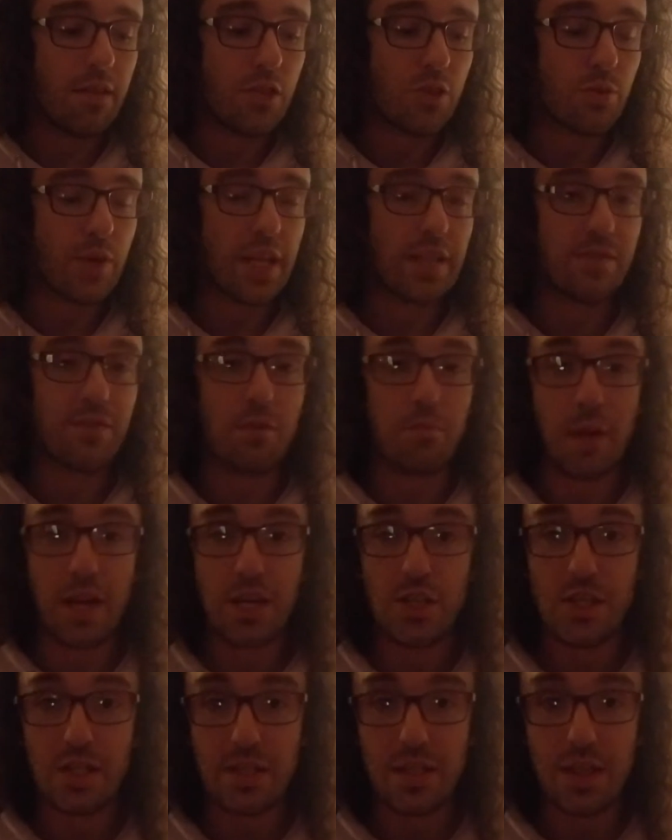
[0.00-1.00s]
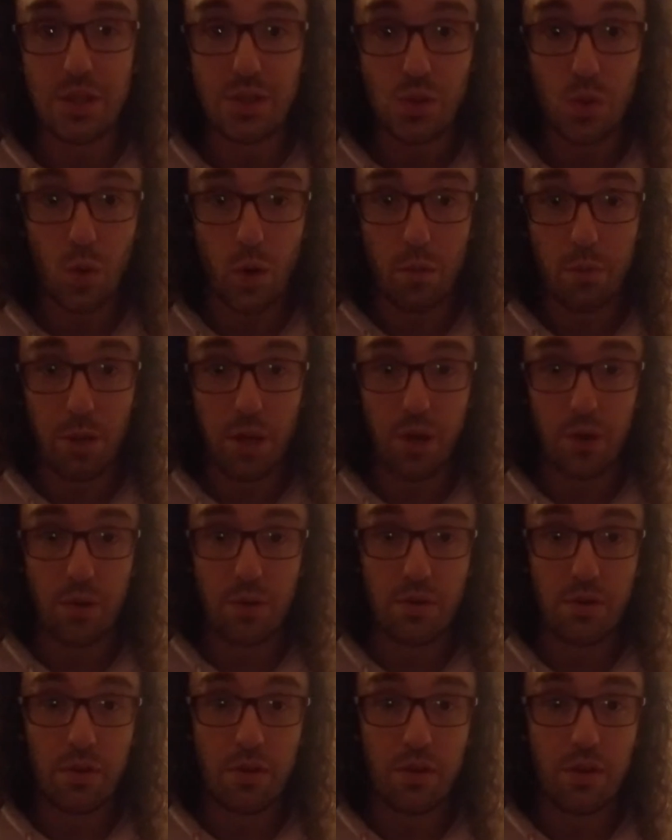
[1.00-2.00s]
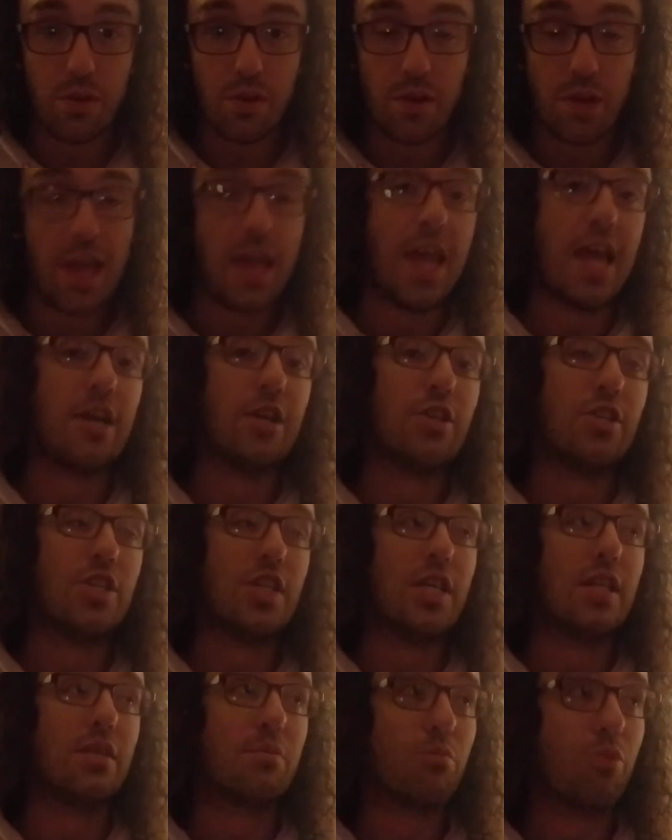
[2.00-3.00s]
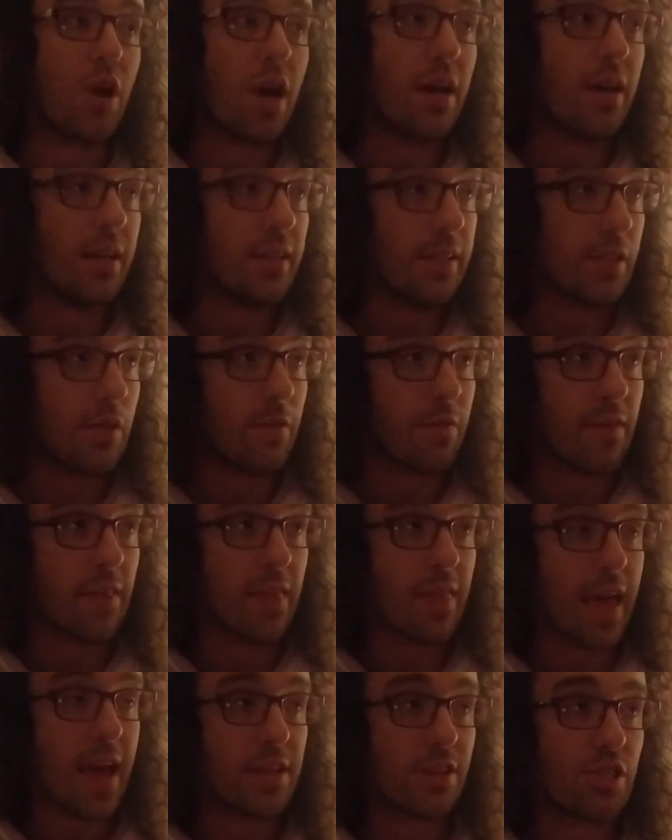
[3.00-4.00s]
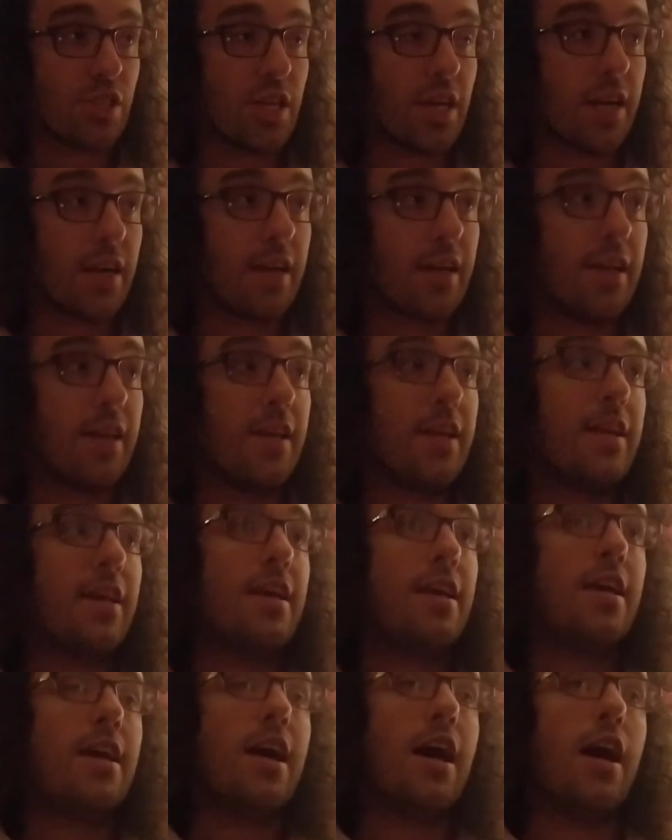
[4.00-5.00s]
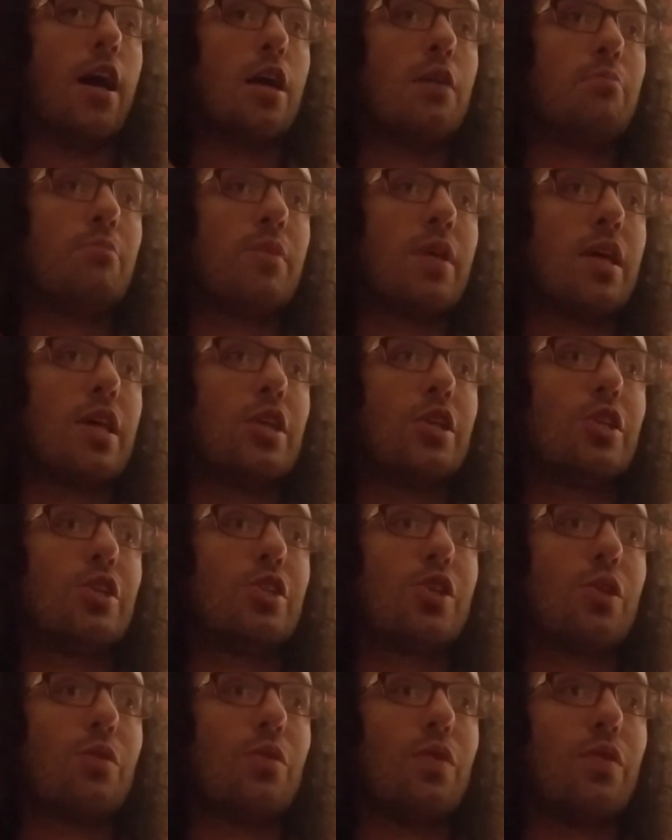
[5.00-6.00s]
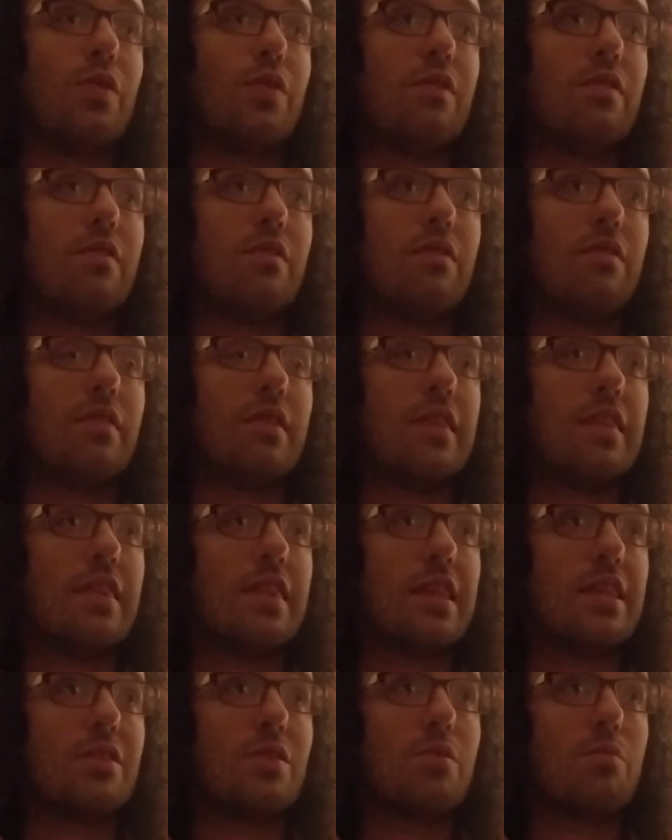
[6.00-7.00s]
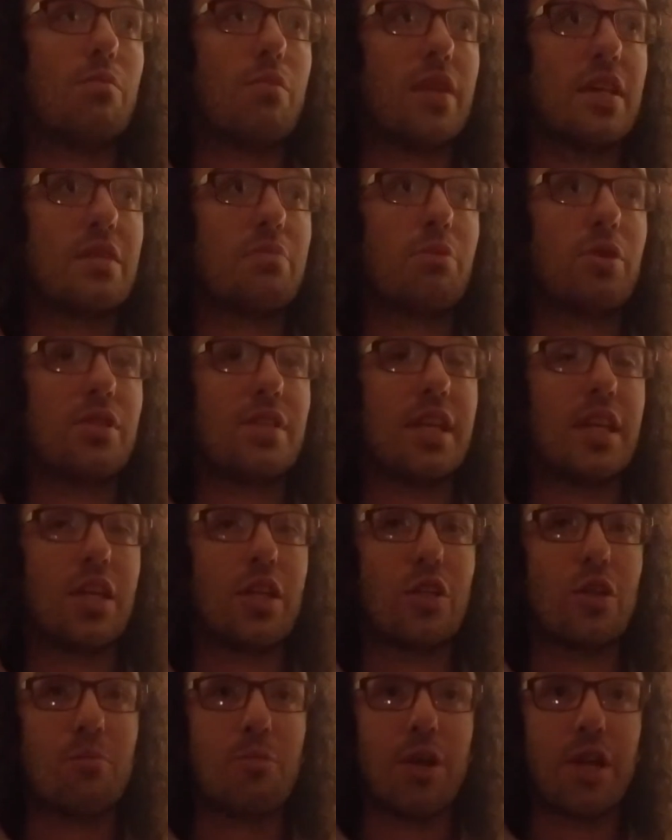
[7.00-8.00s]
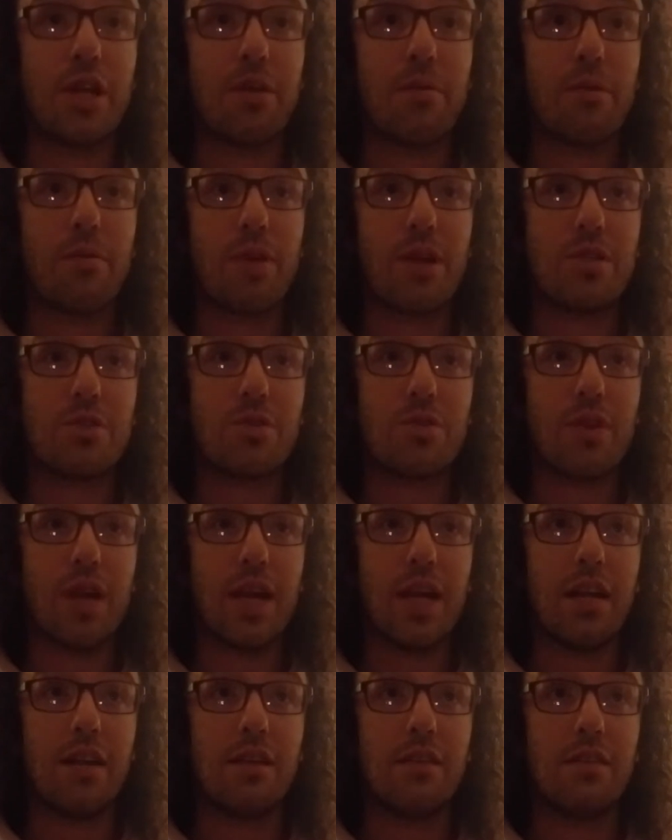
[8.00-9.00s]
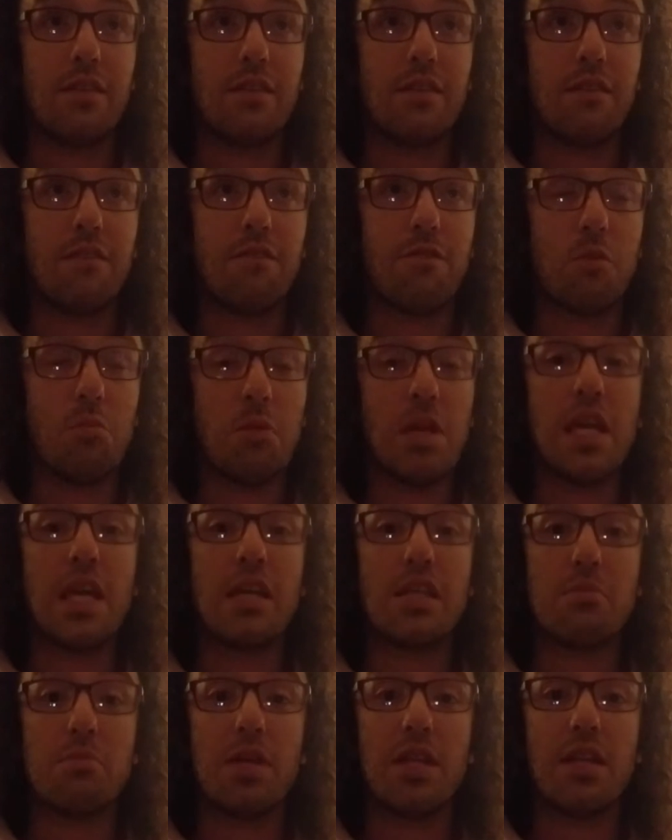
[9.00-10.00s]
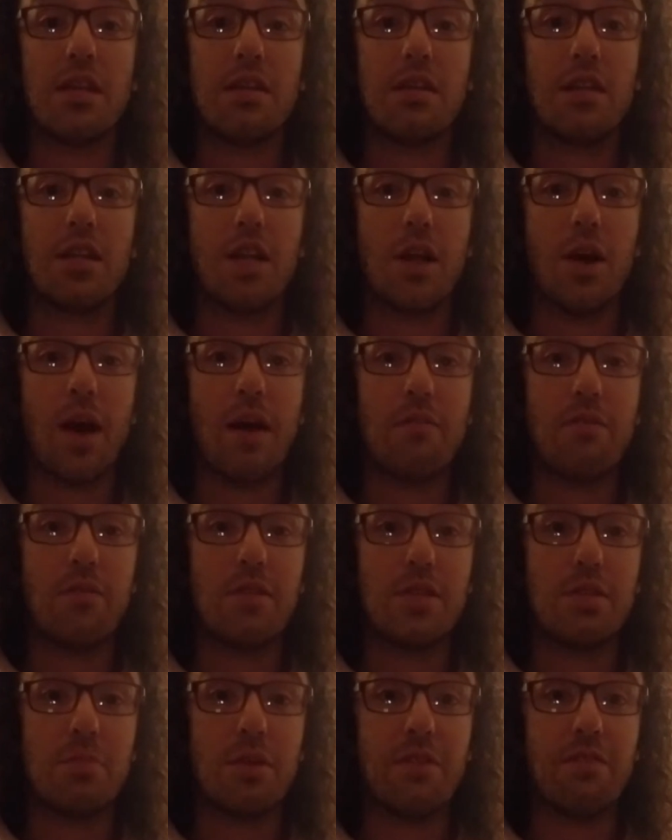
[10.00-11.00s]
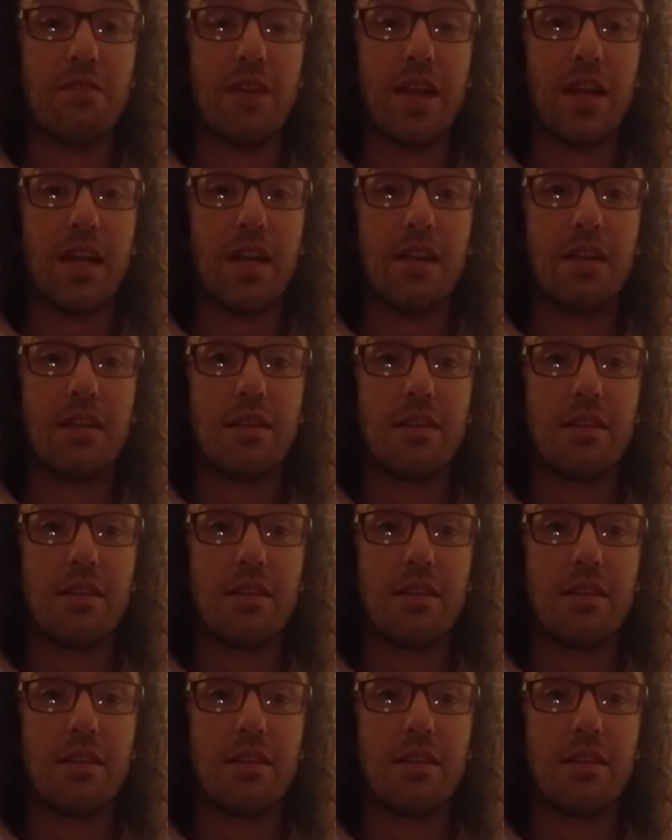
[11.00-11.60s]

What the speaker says: transformations that Scorpio energy has brought us over the last year. So this particular Mercury retrograde for me has been, has been very